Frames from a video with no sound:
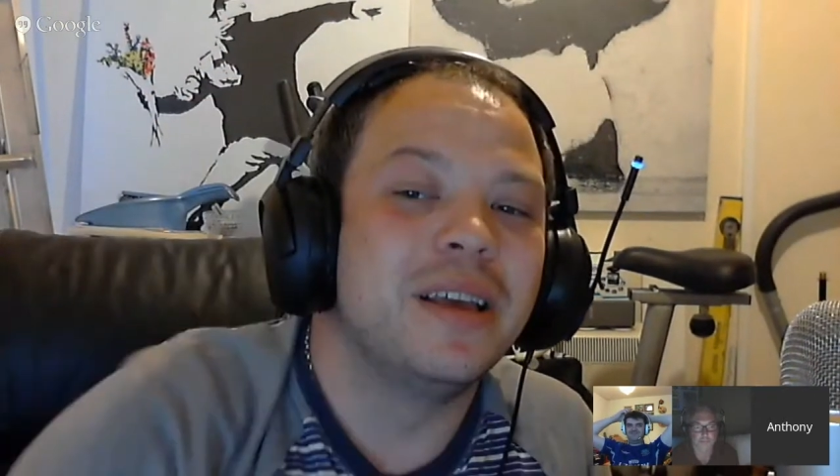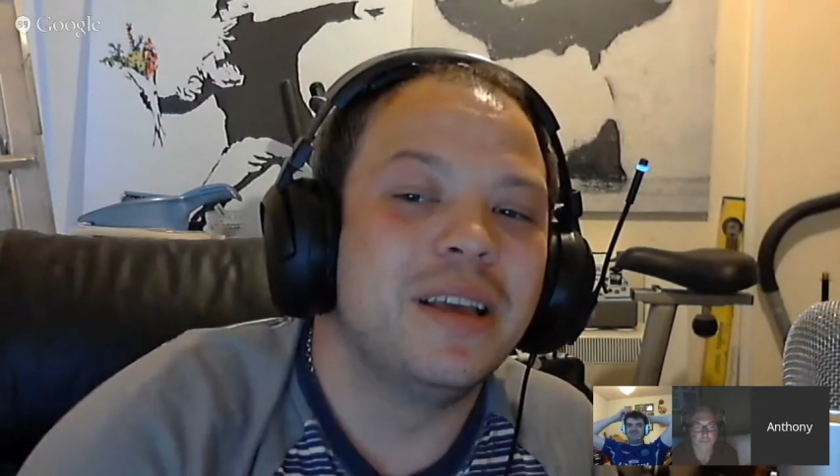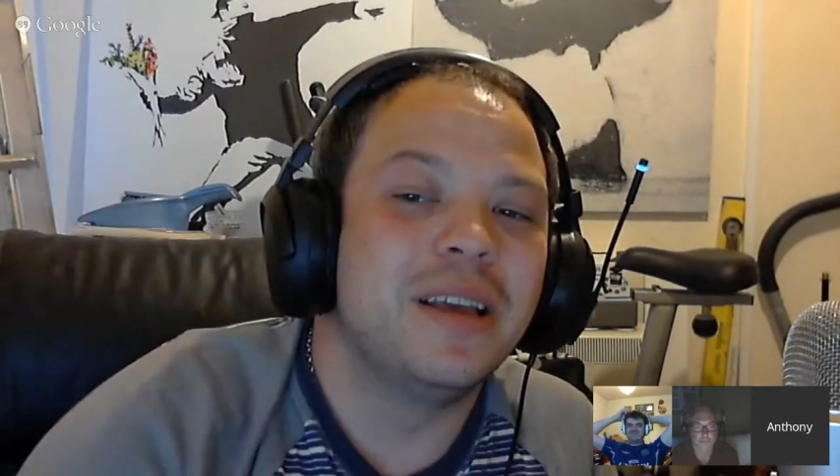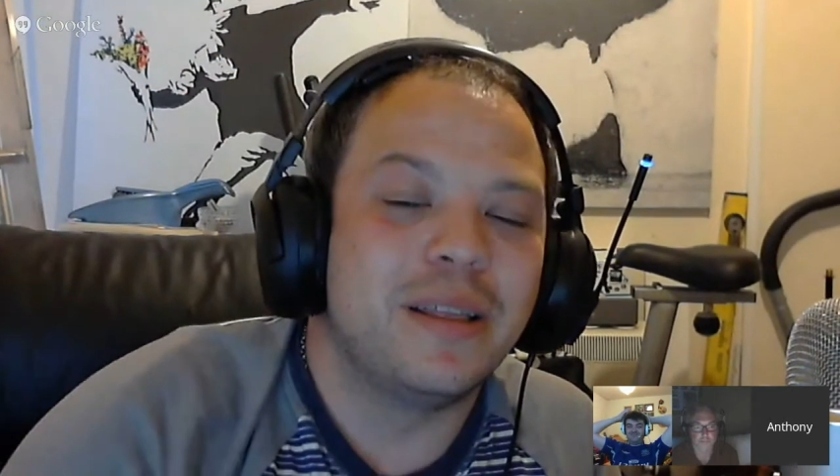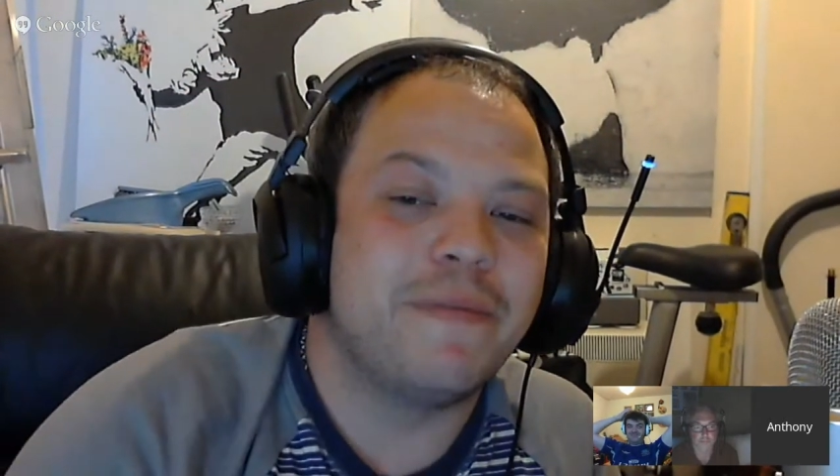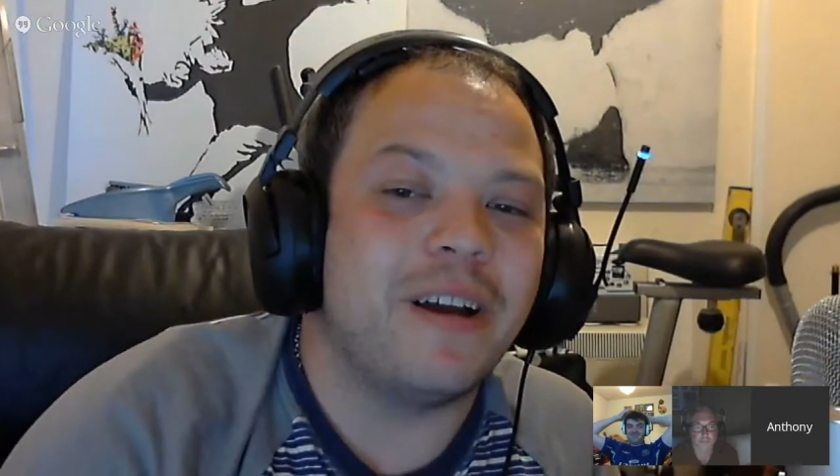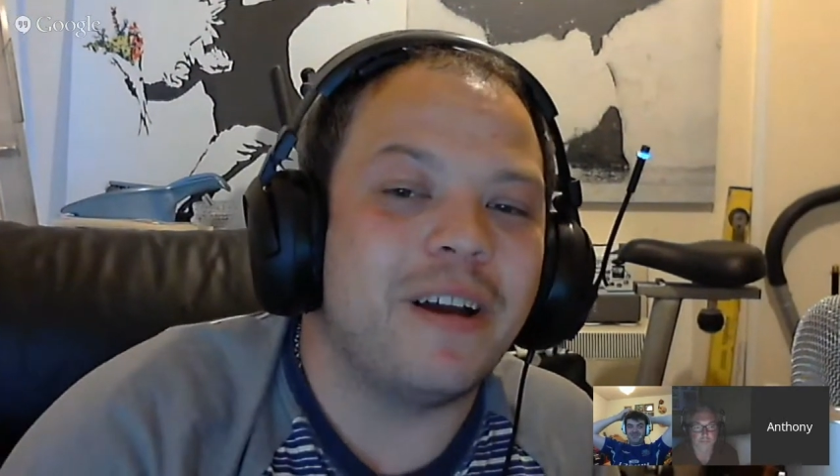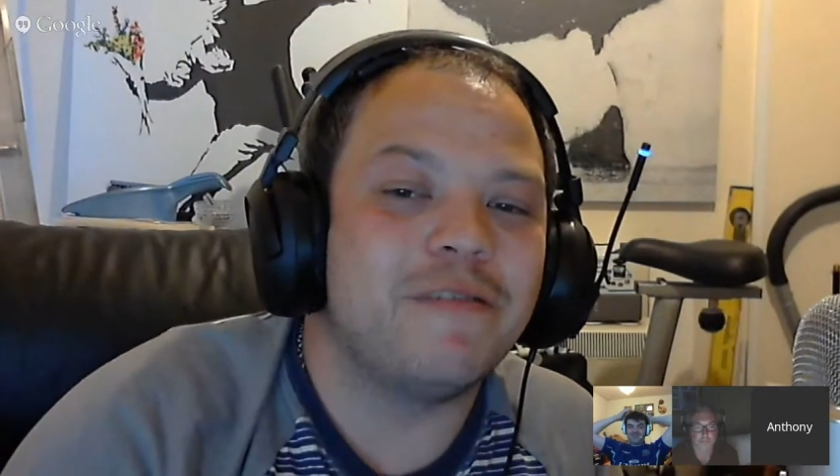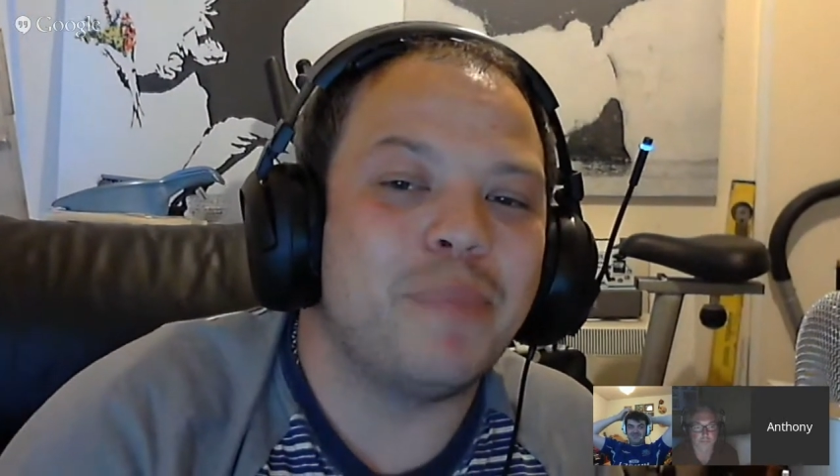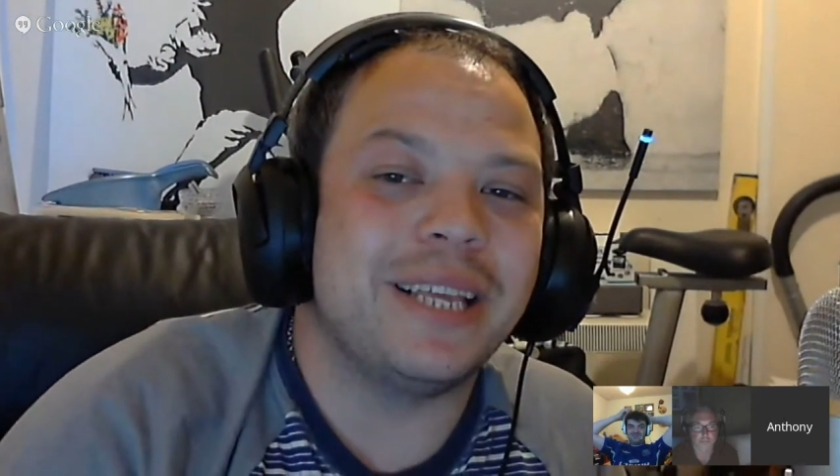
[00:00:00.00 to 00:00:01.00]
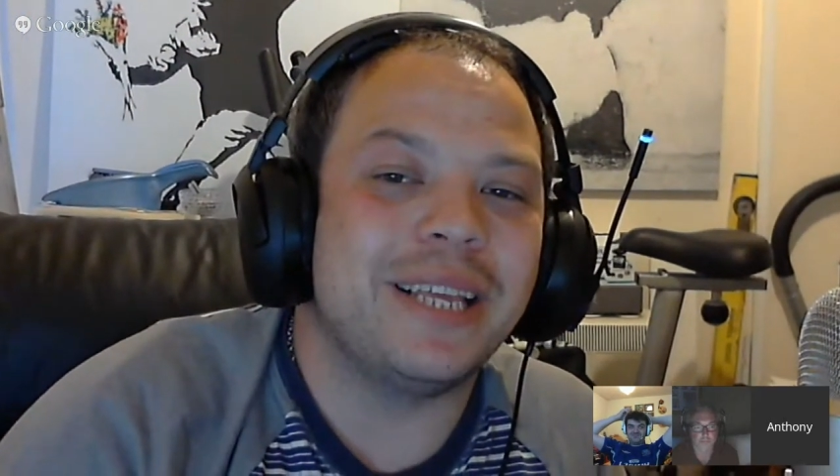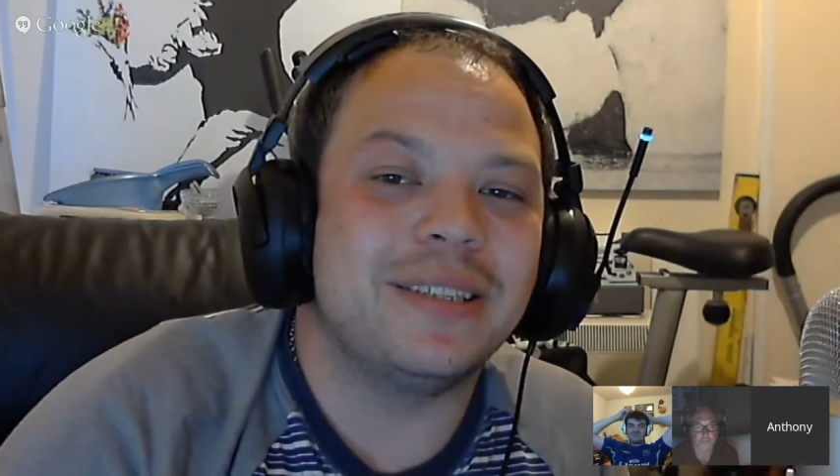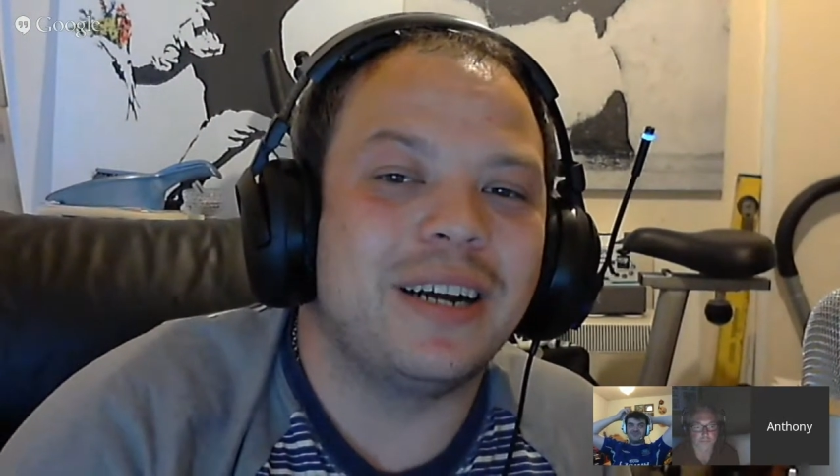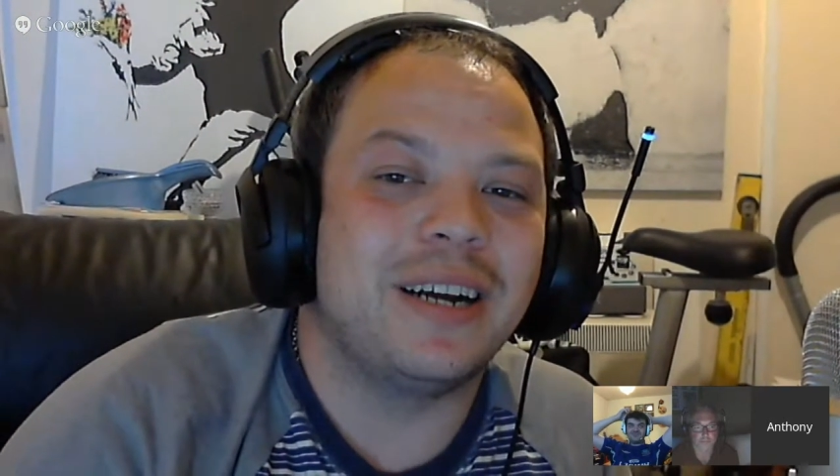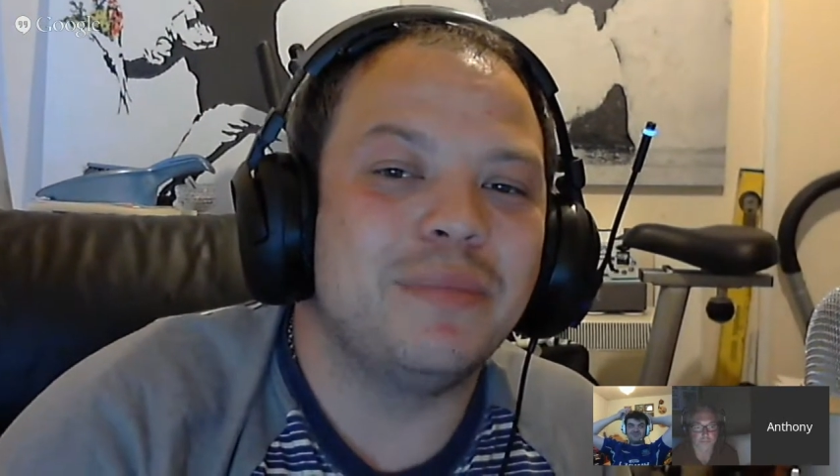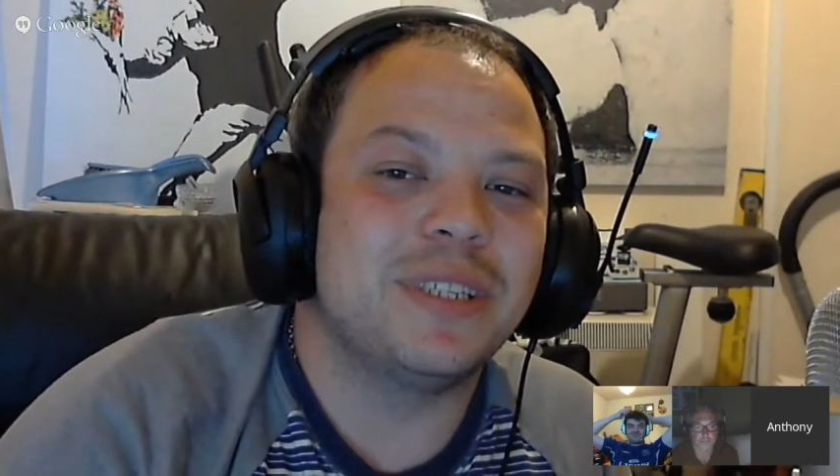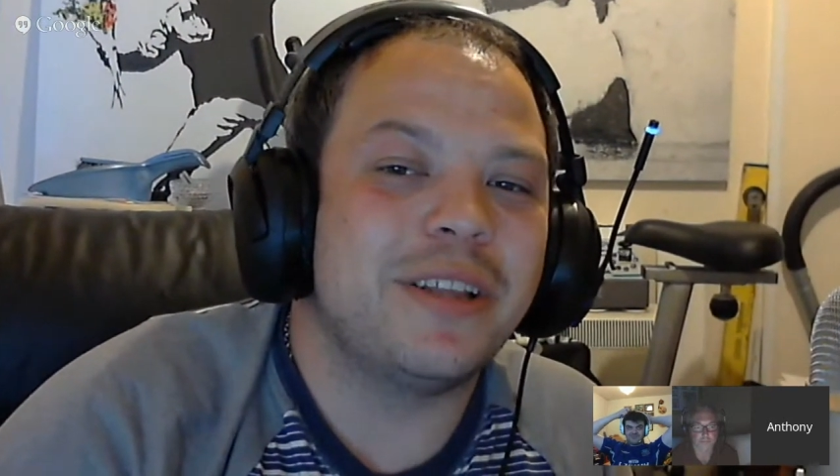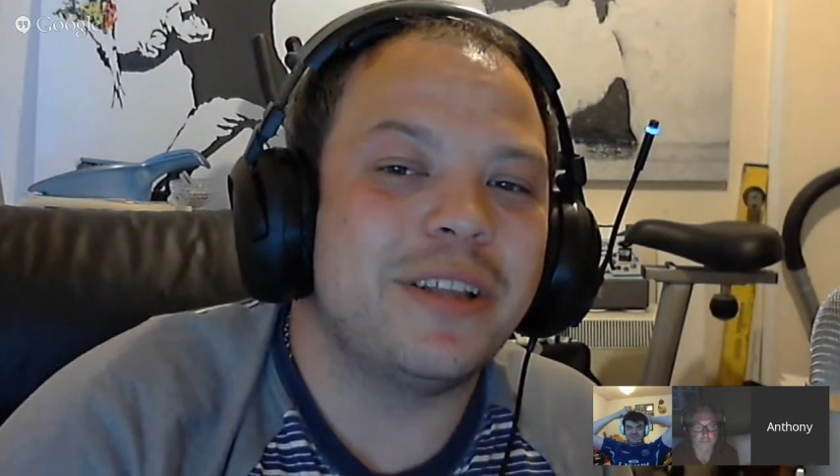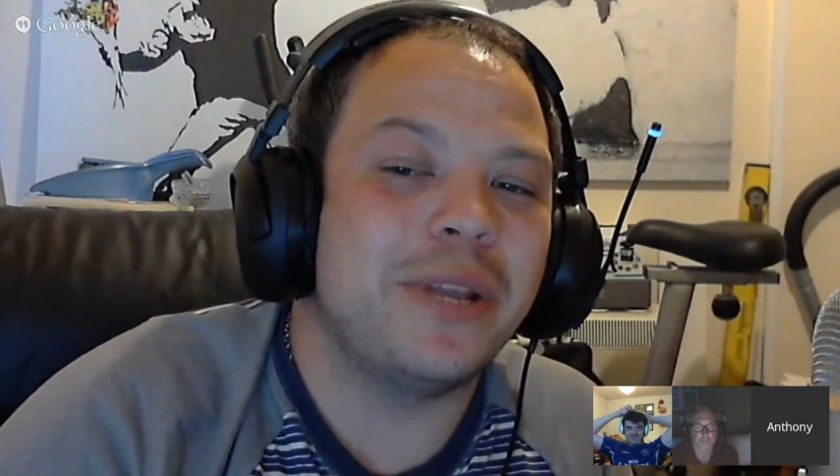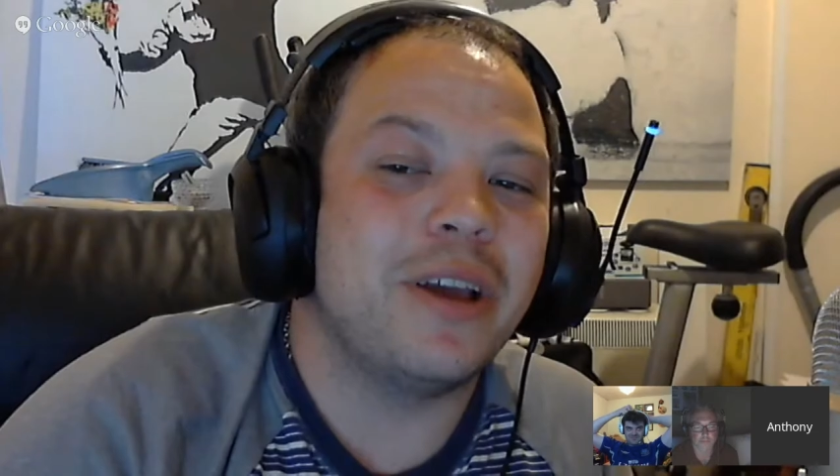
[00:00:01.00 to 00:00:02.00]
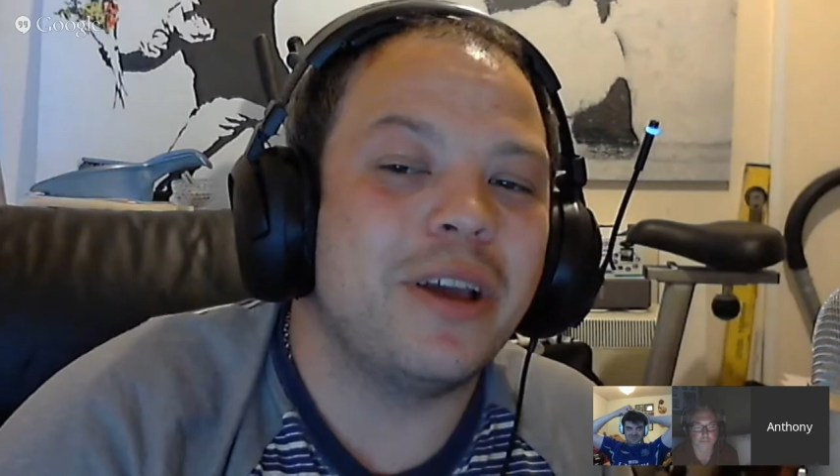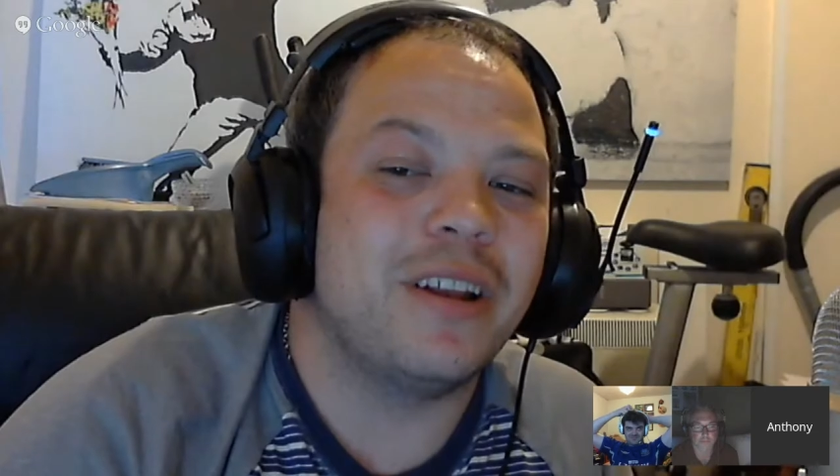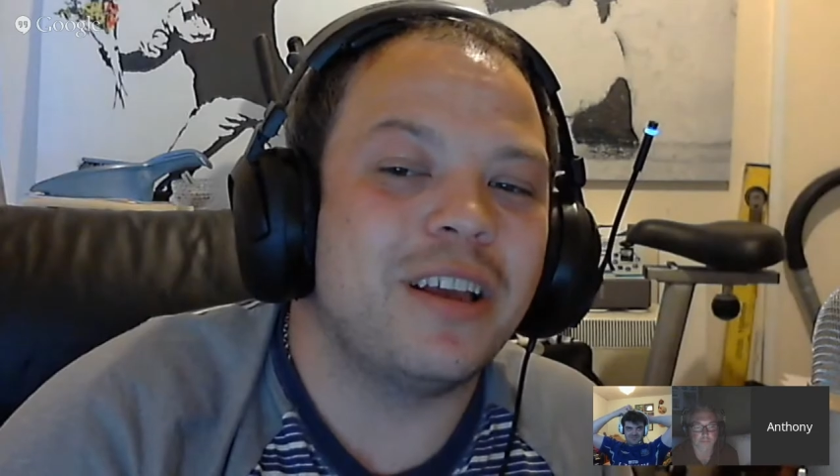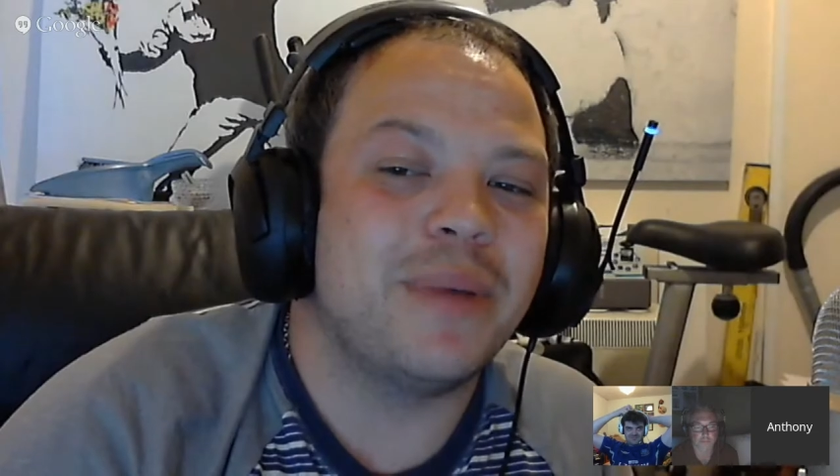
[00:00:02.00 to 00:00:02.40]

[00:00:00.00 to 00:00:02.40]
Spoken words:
5 billion times and they only earn like about